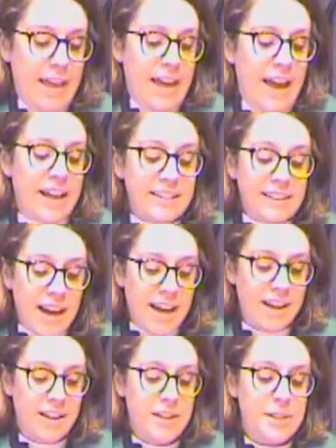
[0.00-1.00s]
And
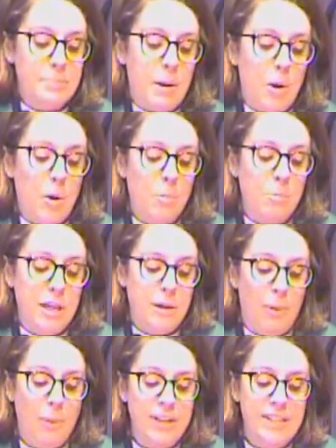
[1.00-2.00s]
yet, in his poem, he
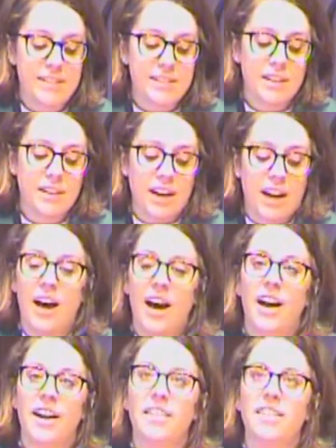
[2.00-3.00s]
points to a
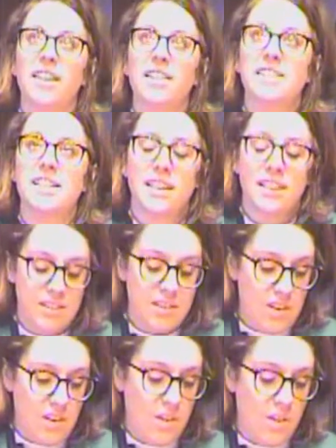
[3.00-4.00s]
God that is
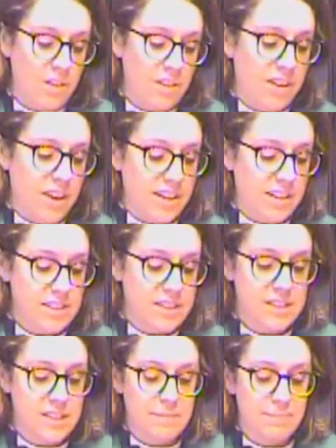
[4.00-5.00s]
in all
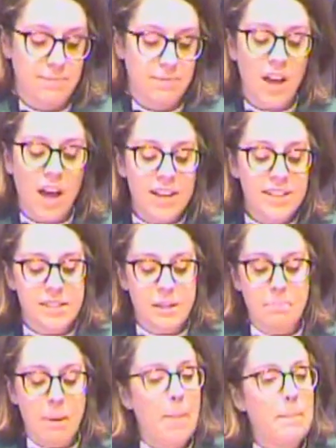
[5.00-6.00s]
things. Not
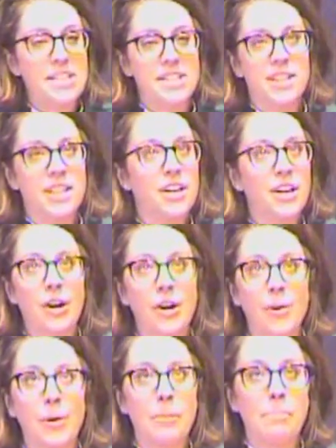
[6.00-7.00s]
some
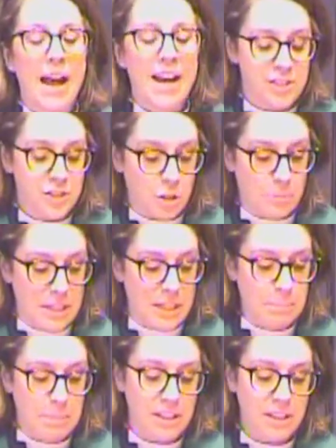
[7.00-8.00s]
puppeteer or master
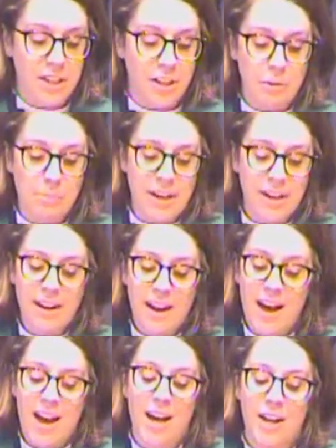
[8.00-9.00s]
manipulator, but a
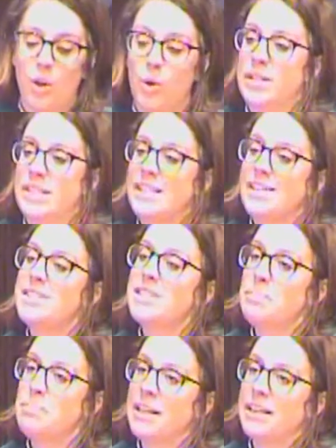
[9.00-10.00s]
God who is
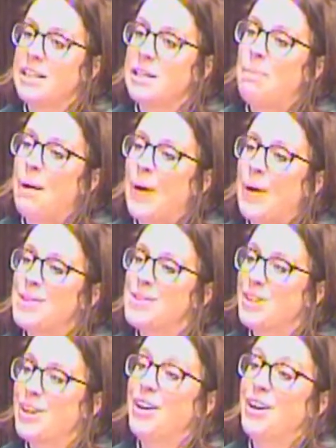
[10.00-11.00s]
intimately
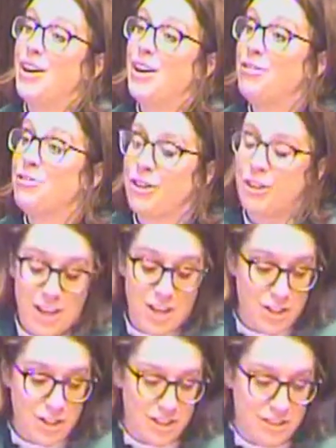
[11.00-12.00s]
part of
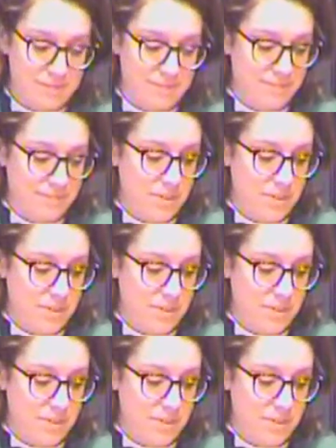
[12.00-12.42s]
creation.